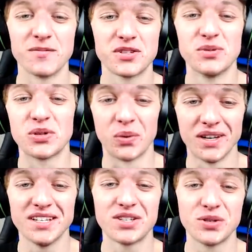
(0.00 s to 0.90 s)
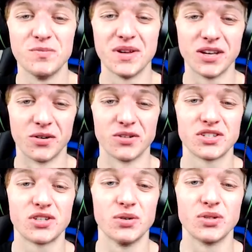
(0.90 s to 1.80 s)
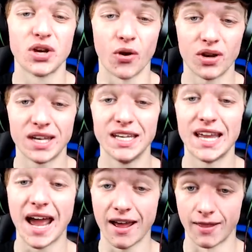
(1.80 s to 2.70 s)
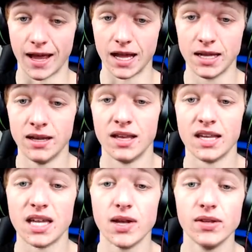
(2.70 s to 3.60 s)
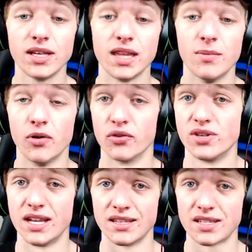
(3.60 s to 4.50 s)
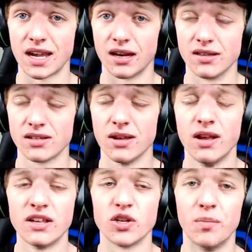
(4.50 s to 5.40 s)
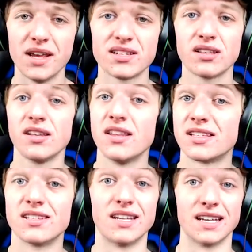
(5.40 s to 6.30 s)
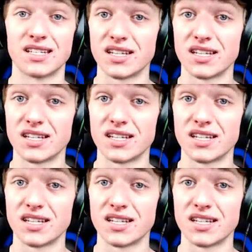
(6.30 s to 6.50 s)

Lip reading: up to 22 meters to targeted ally, healing them over 10 seconds. So basically this is an